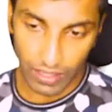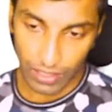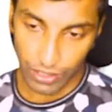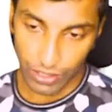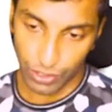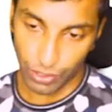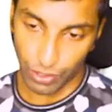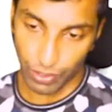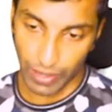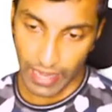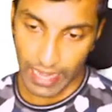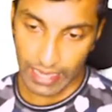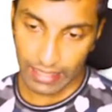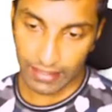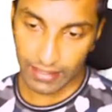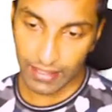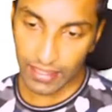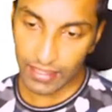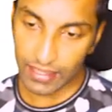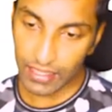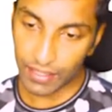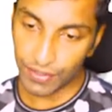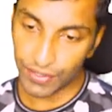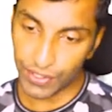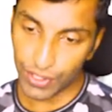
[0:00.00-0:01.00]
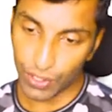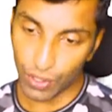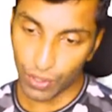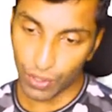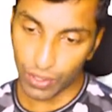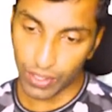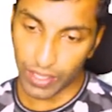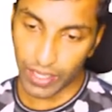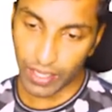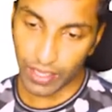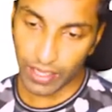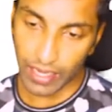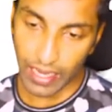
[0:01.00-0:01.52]
So excessive
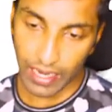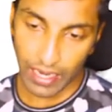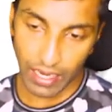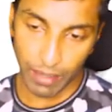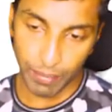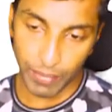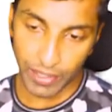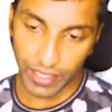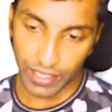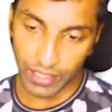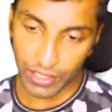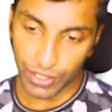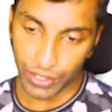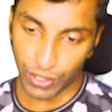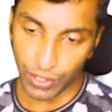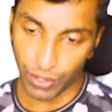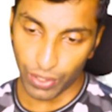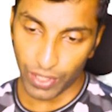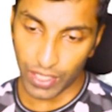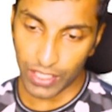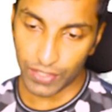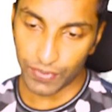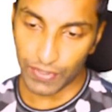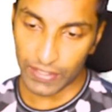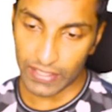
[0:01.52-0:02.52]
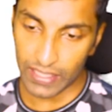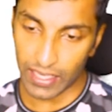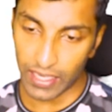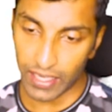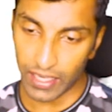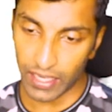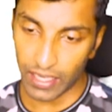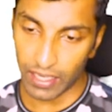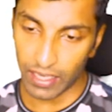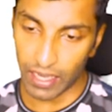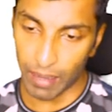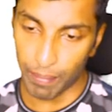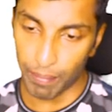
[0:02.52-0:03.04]
stocking and limited storage
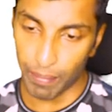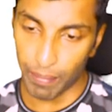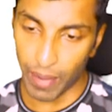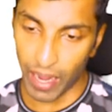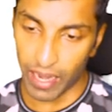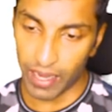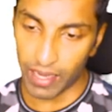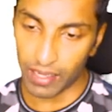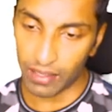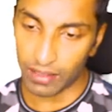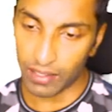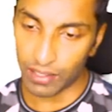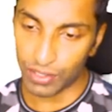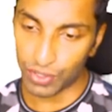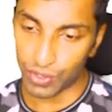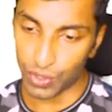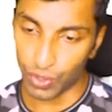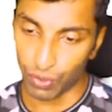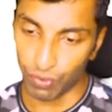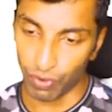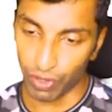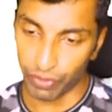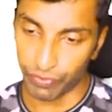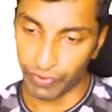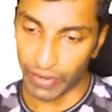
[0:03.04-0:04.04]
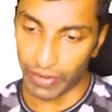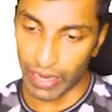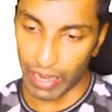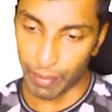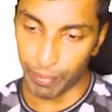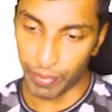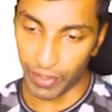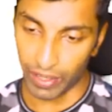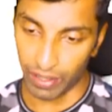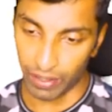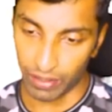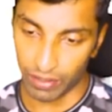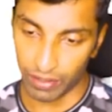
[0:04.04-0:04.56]
facility, combining these two, what will
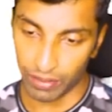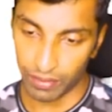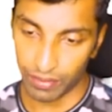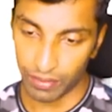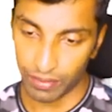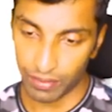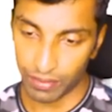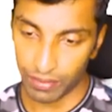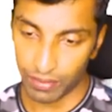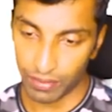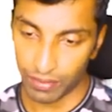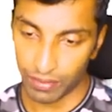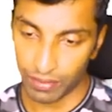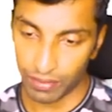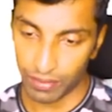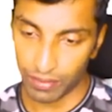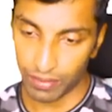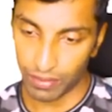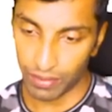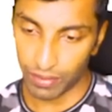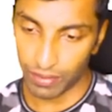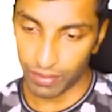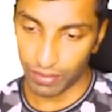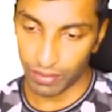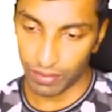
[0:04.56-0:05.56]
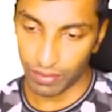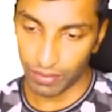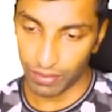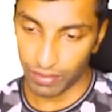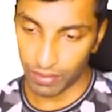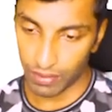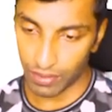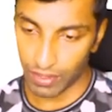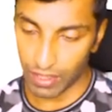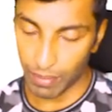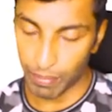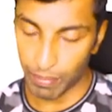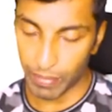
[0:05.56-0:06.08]
happen?
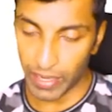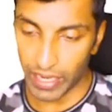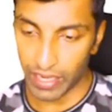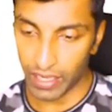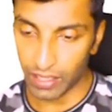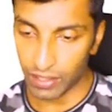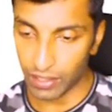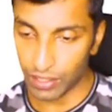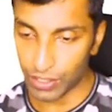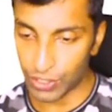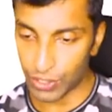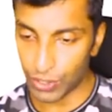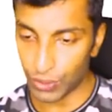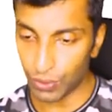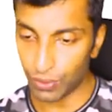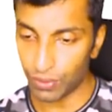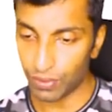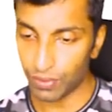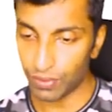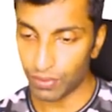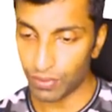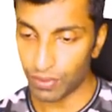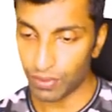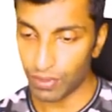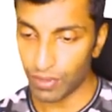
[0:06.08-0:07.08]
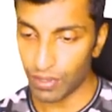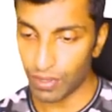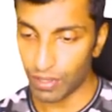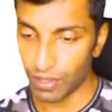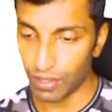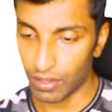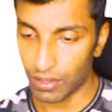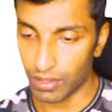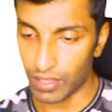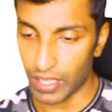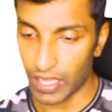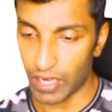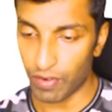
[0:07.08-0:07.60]
Combining these two,
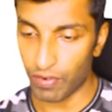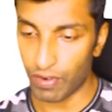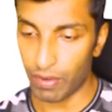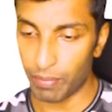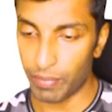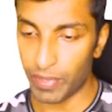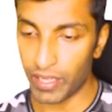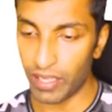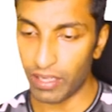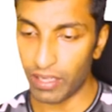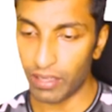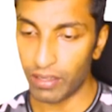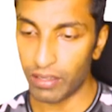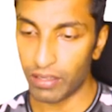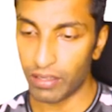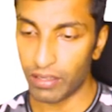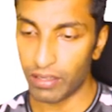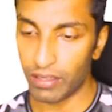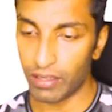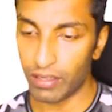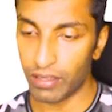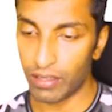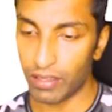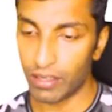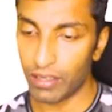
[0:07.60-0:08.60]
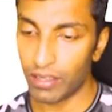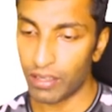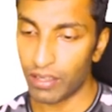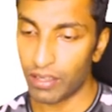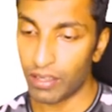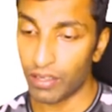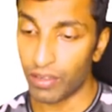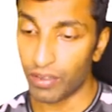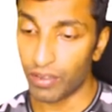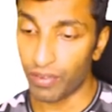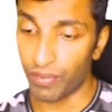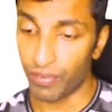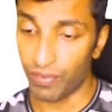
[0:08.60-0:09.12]
there will be
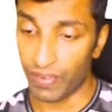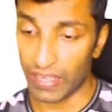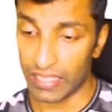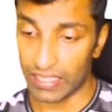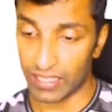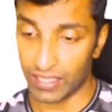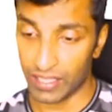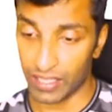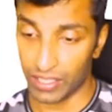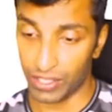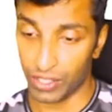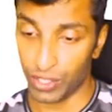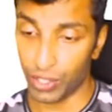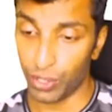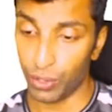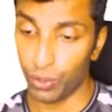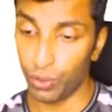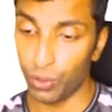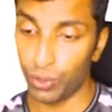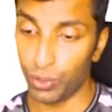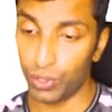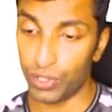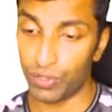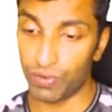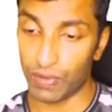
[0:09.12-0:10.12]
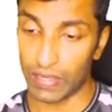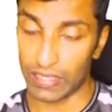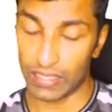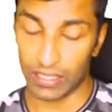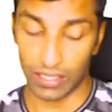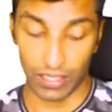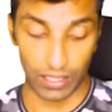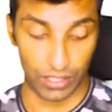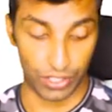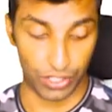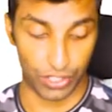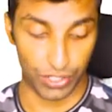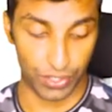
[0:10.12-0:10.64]
wastage, huge
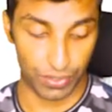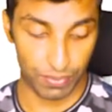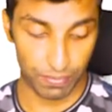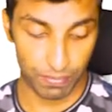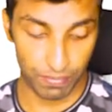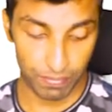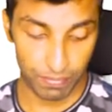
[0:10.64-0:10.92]
wastage.